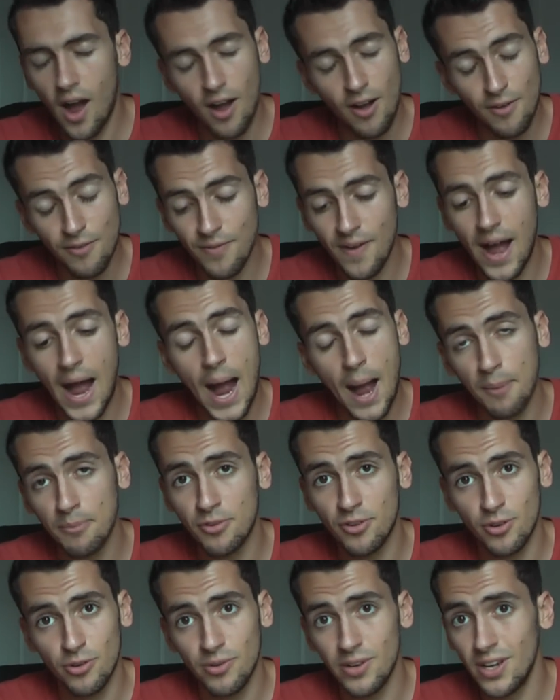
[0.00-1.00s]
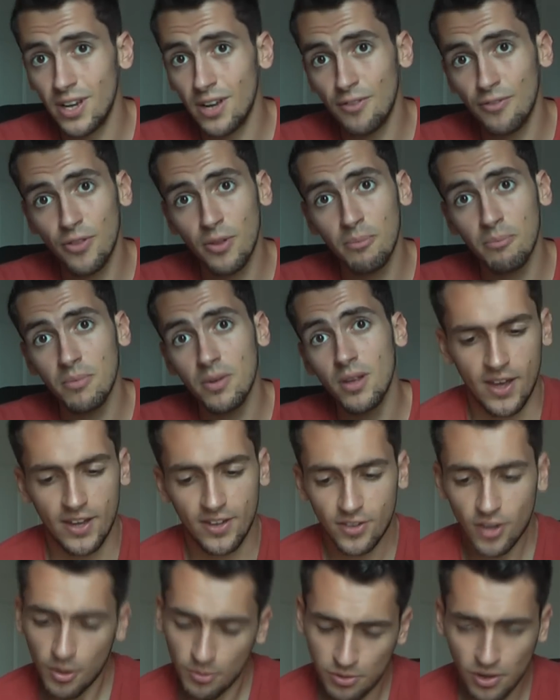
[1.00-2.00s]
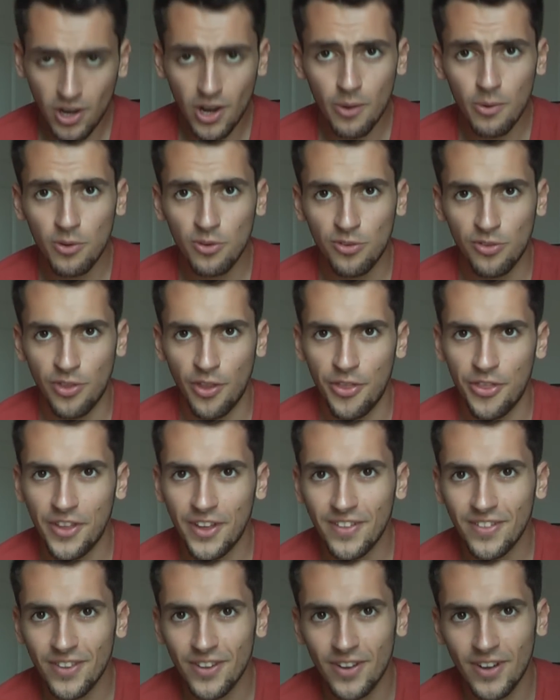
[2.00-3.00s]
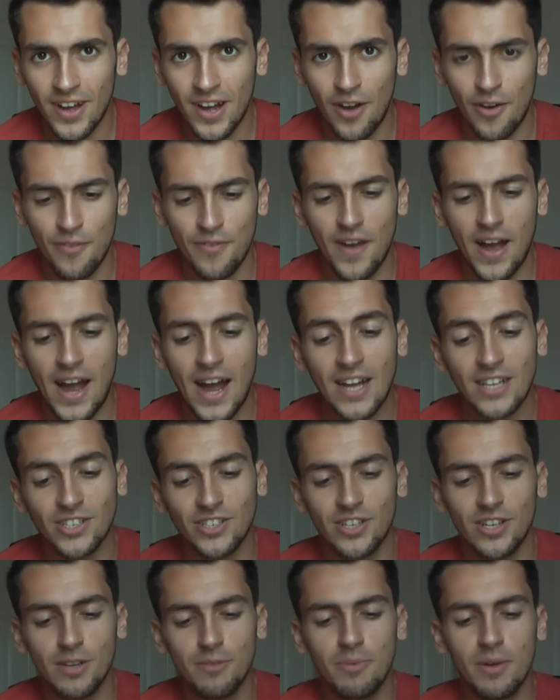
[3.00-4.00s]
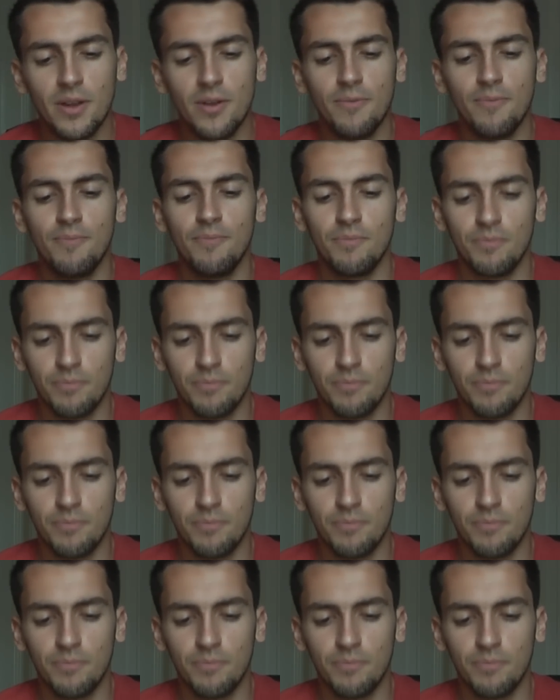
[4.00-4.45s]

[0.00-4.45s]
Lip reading: I've absolutely loved them. In terms of lowers, the thing that I've actually been